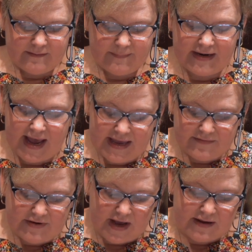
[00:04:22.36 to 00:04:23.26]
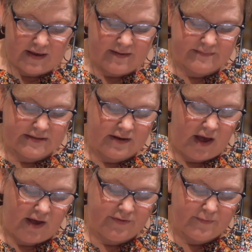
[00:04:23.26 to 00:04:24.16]
But I have not come to
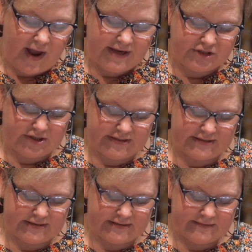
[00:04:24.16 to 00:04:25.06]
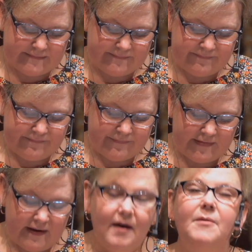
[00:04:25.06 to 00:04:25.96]
call the righteous,
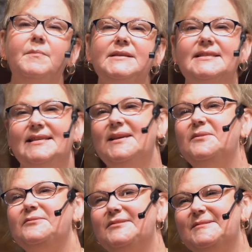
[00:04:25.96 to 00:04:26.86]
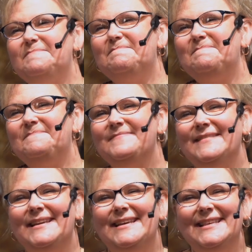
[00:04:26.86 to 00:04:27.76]
but sinners.
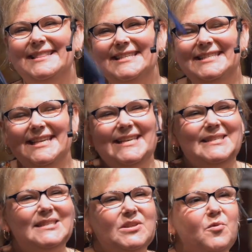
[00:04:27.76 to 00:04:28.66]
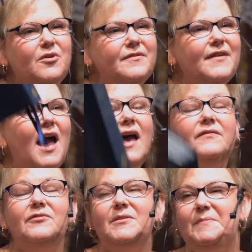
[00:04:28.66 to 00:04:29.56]
This is the word of
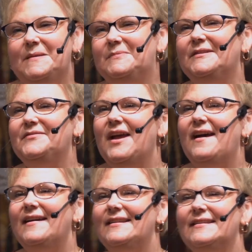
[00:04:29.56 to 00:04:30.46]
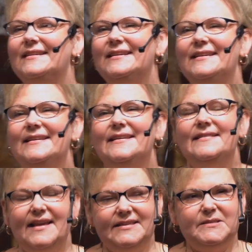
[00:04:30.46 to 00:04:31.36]
God for the people of God.
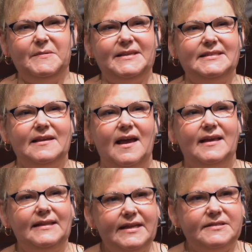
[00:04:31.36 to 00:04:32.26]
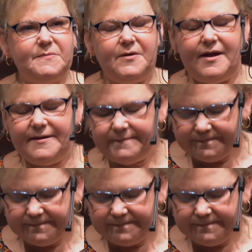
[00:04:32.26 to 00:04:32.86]
Thanks be to God. Let us pray.